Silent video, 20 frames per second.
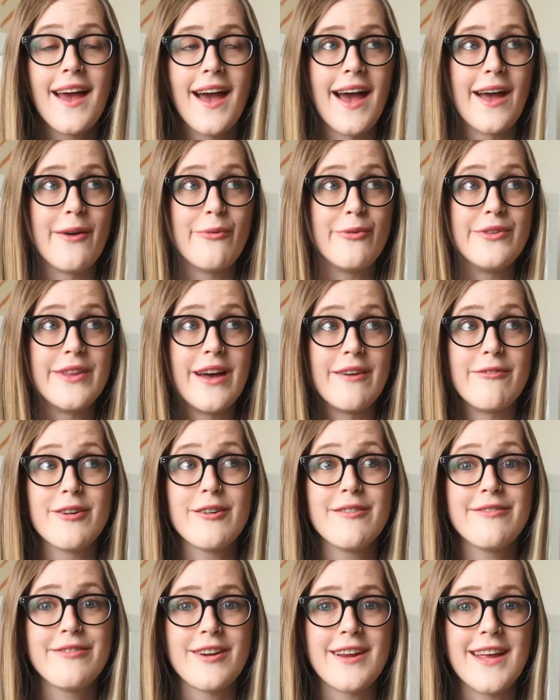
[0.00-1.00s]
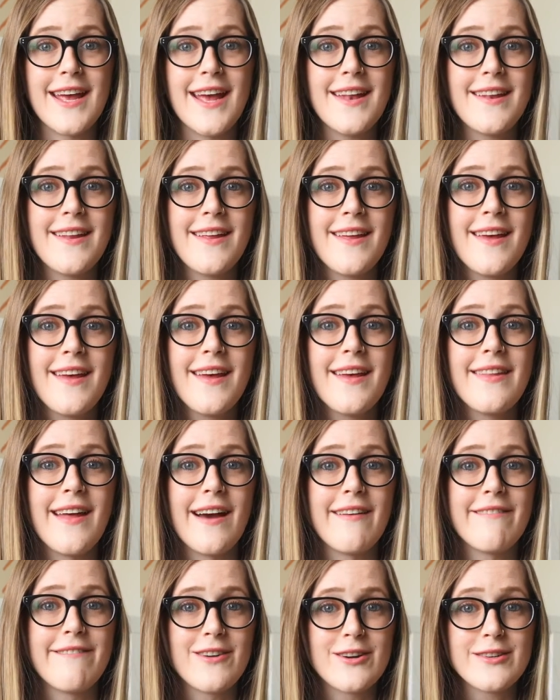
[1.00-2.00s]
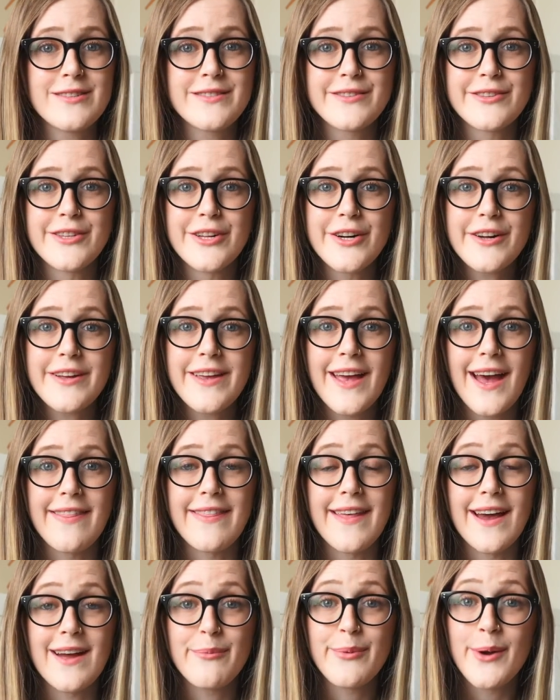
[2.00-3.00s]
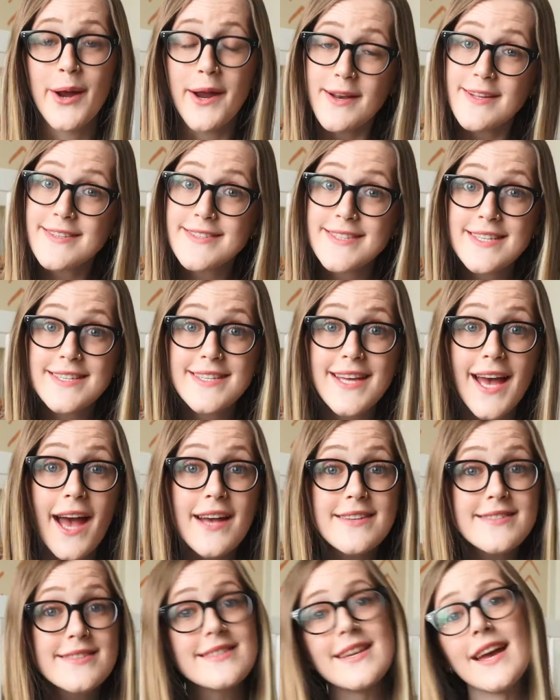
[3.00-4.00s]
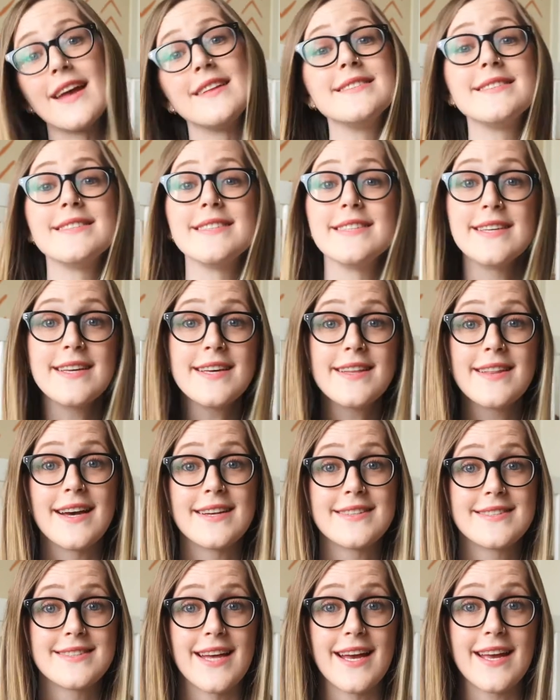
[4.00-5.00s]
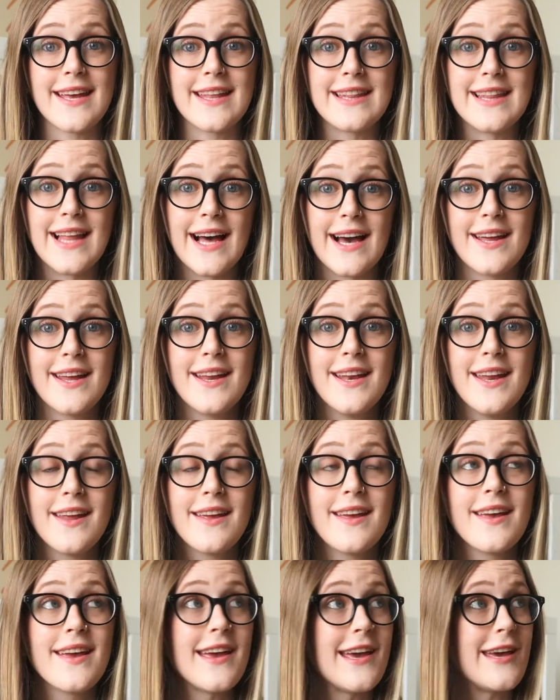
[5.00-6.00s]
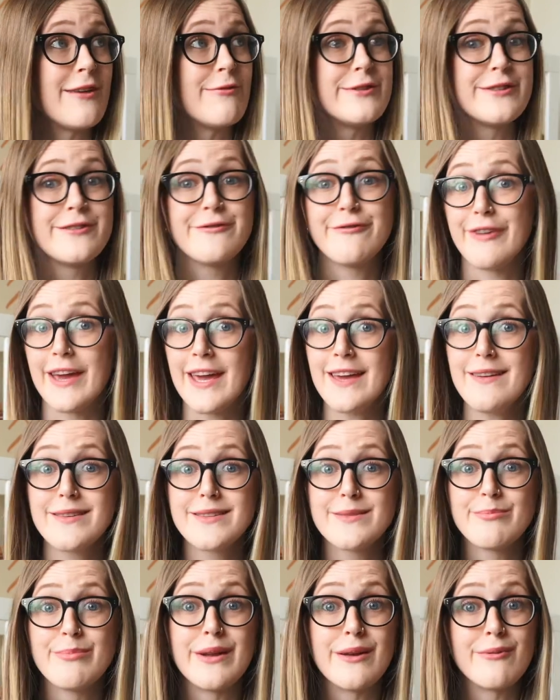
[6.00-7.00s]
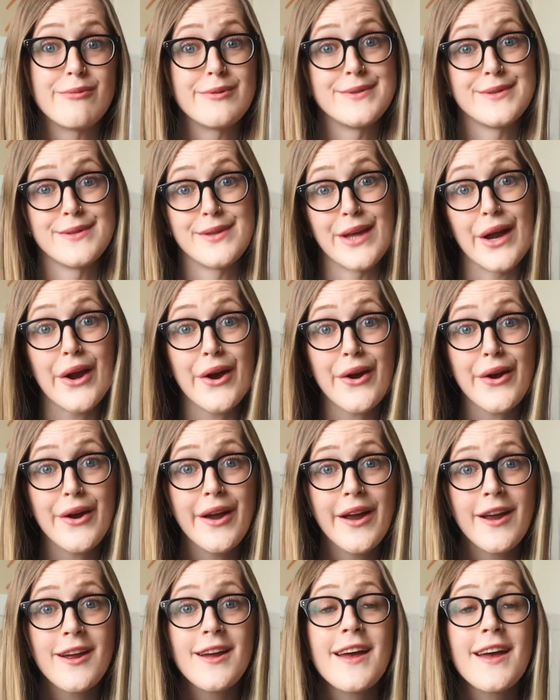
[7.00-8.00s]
I will never forget that first look at that pregnancy test and seeing that second line. It was faint, but it was there.